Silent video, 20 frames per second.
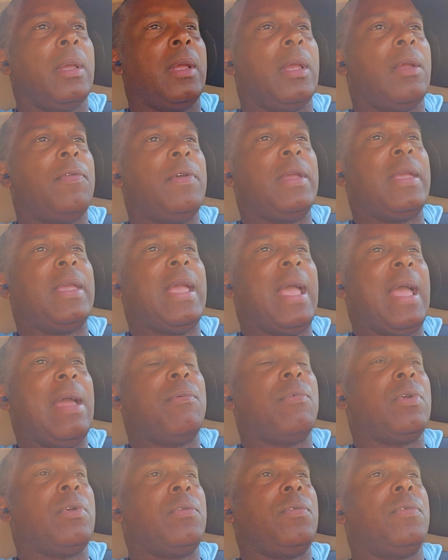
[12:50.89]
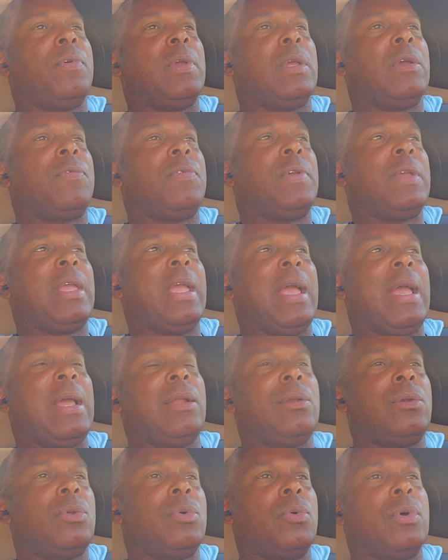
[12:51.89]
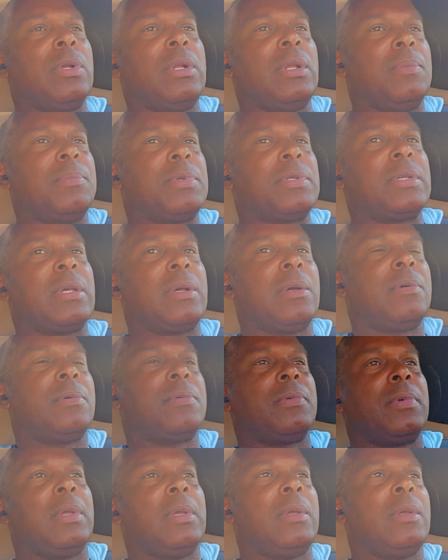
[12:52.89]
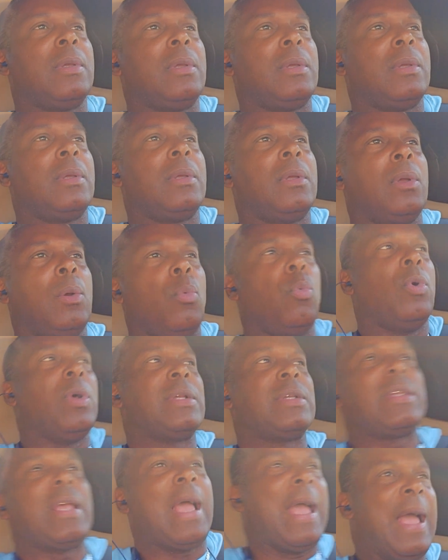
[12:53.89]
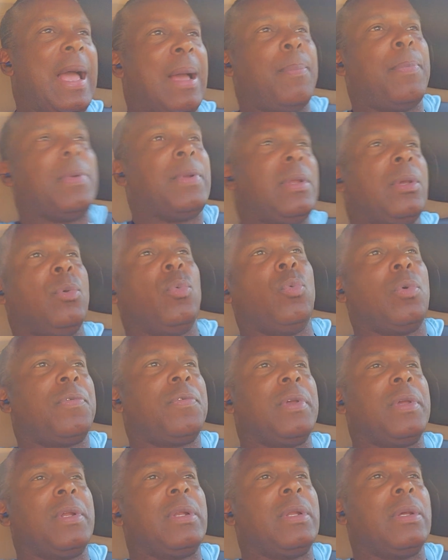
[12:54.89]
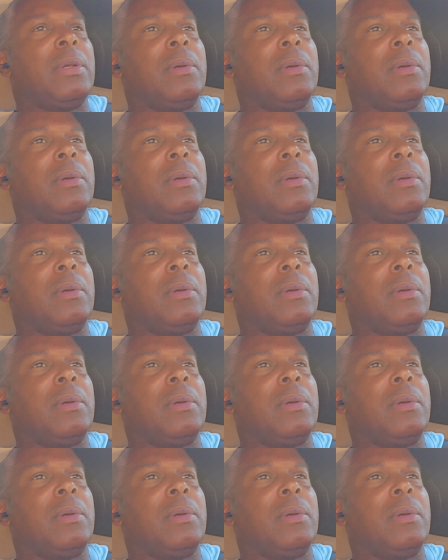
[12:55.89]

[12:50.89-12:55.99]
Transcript: If he can't do it himself, what is happening with him?